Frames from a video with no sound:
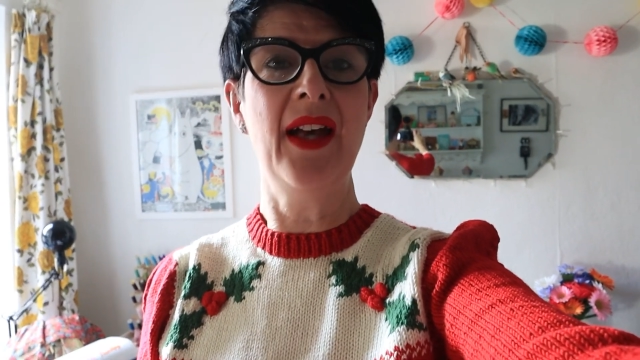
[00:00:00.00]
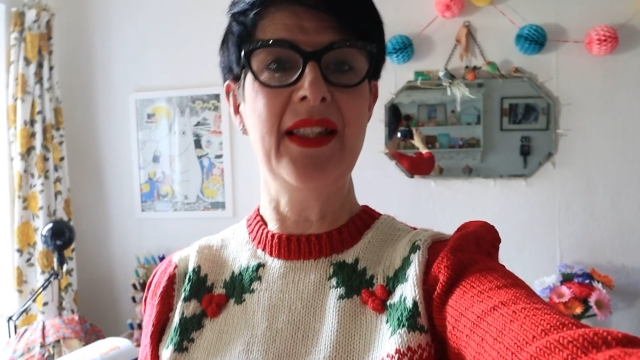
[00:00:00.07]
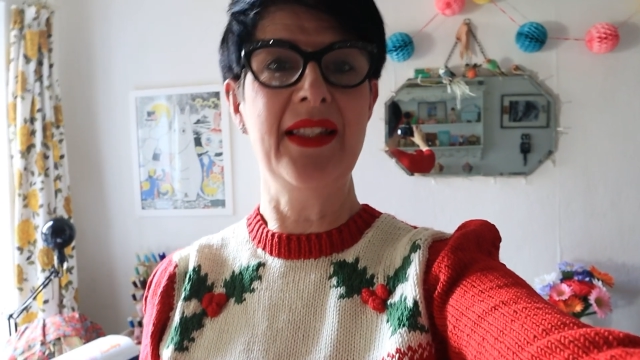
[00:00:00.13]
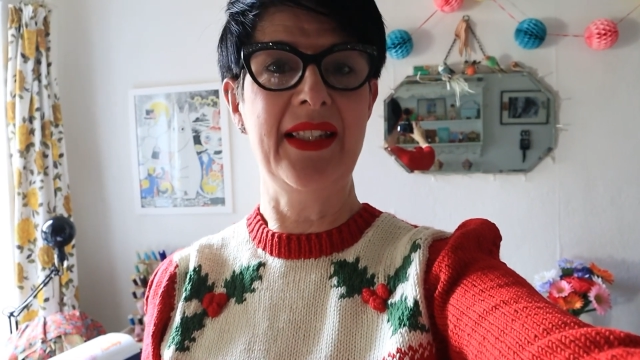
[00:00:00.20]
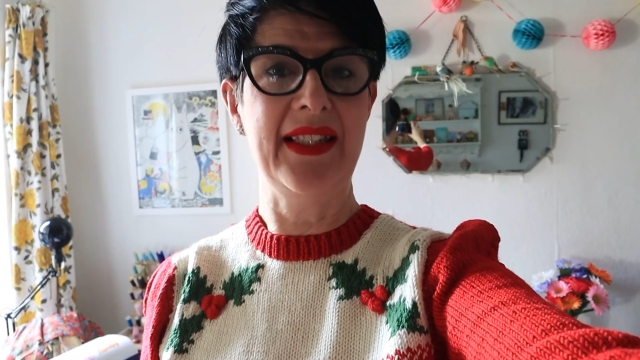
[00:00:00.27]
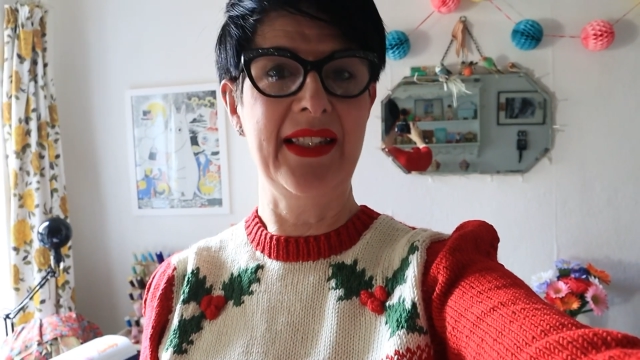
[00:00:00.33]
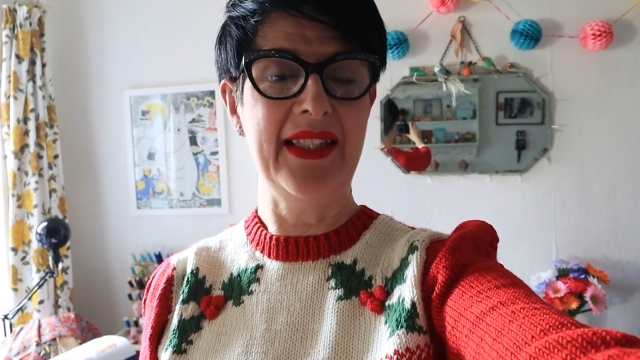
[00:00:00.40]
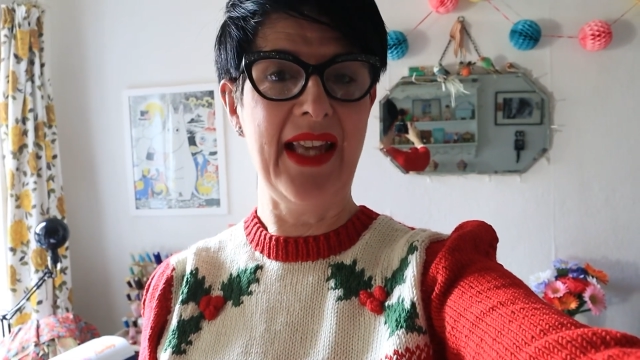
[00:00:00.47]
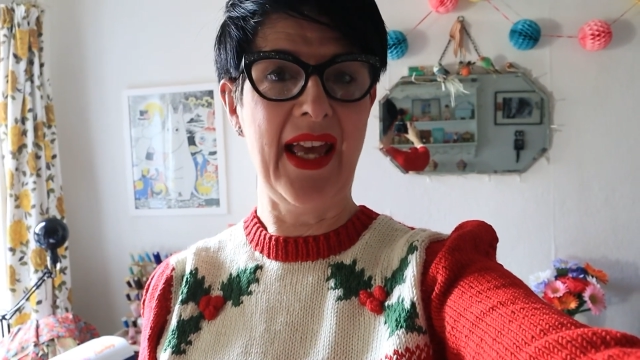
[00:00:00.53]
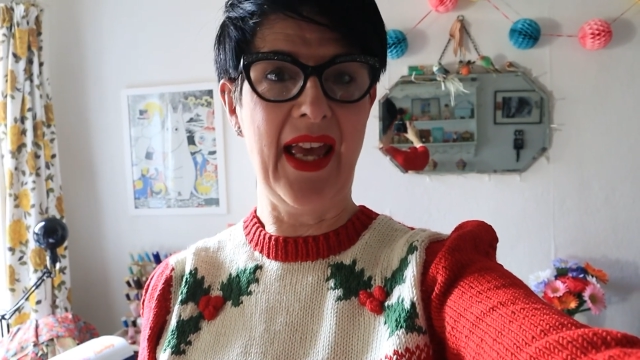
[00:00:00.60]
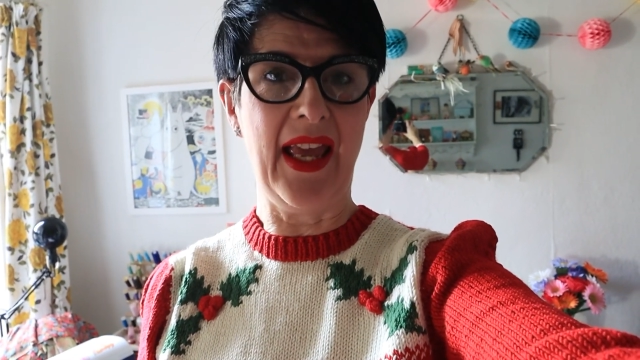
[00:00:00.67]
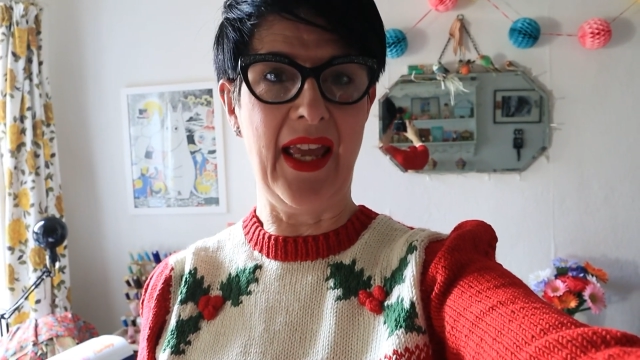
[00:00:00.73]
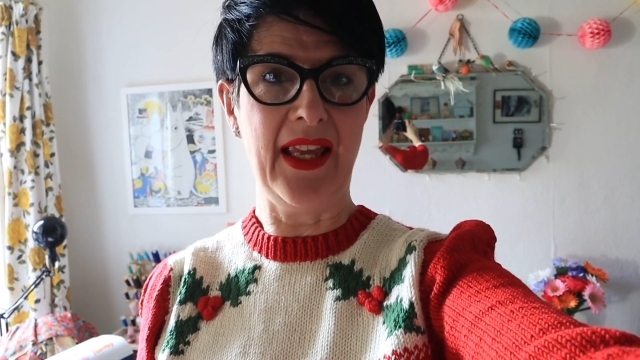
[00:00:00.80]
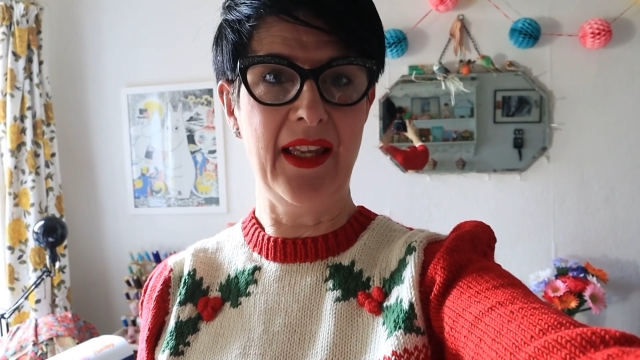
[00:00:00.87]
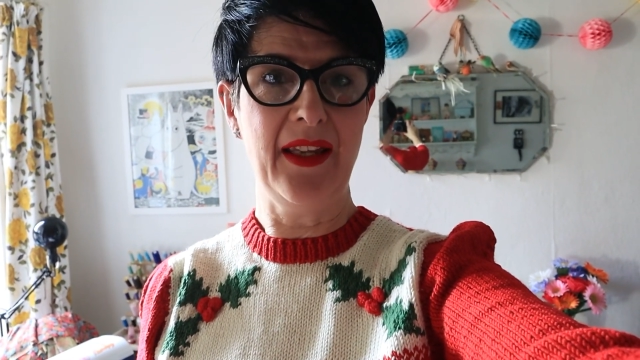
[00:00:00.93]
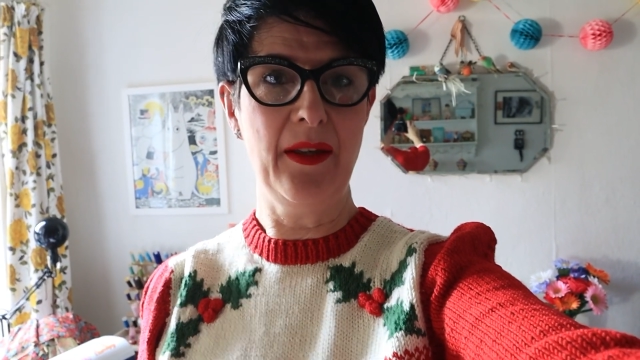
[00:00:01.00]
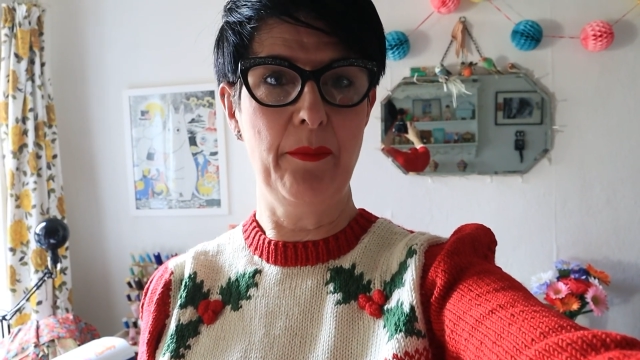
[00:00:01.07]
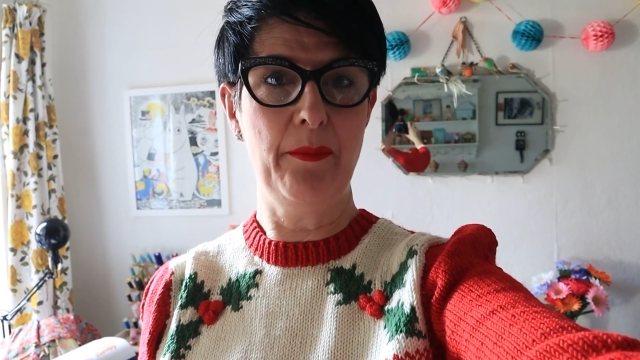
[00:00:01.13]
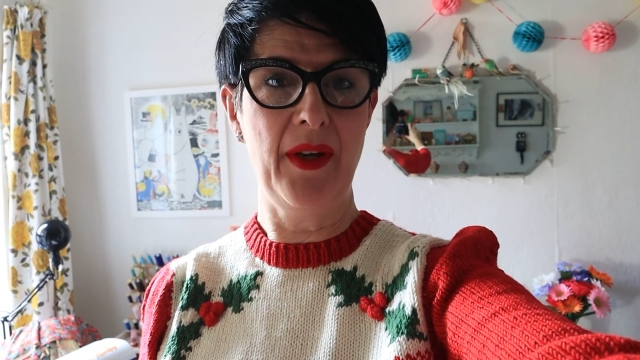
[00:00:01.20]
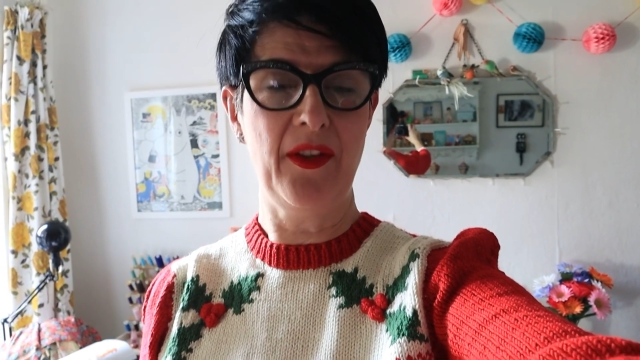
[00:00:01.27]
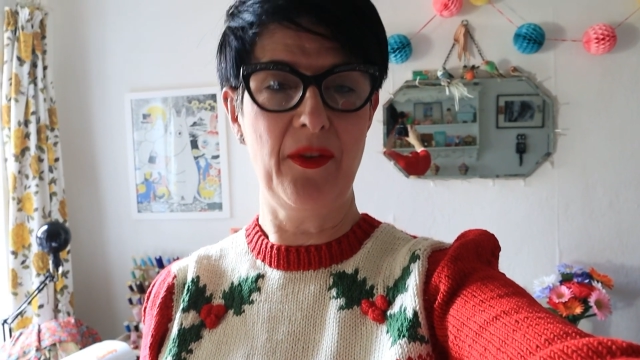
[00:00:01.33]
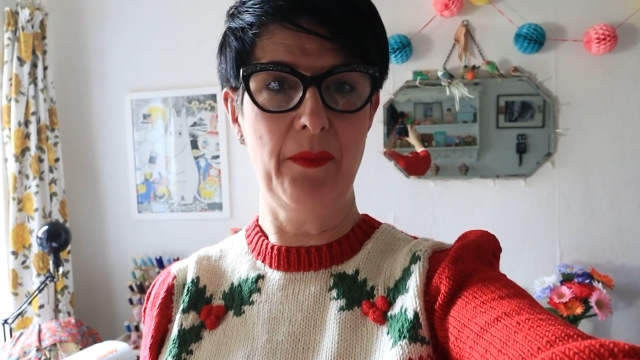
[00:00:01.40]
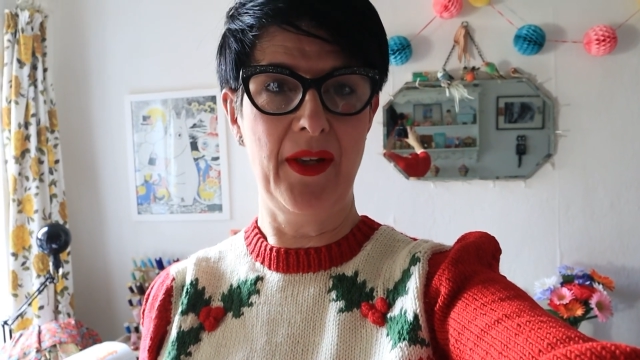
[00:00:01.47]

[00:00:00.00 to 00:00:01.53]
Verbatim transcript: Today, both of